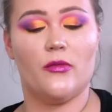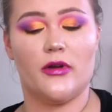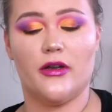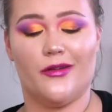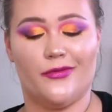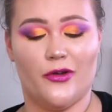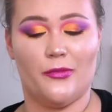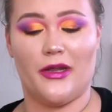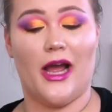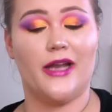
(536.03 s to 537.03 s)
that we're done
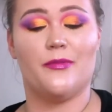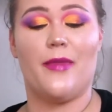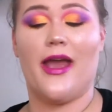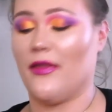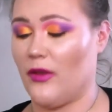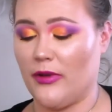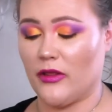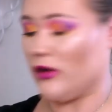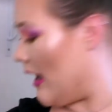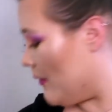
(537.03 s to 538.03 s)
filming, I demand that we
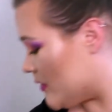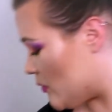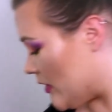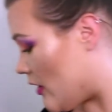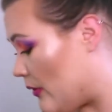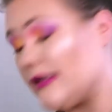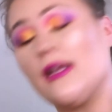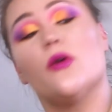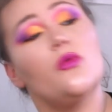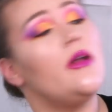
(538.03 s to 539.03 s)
look out this window and
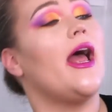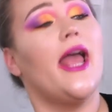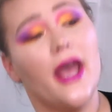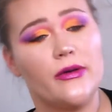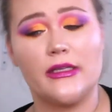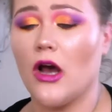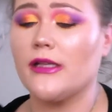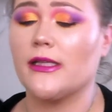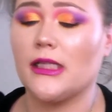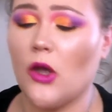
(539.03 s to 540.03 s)
see who the hell is
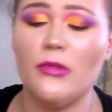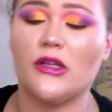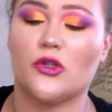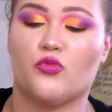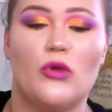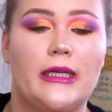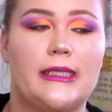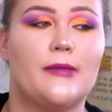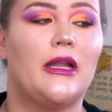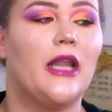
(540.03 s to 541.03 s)
causing so much
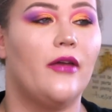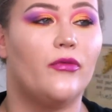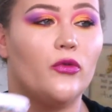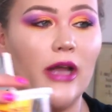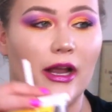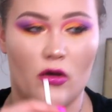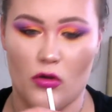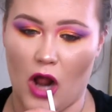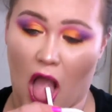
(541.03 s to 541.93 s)
ruckus in my life. Ooh, Diet Coke.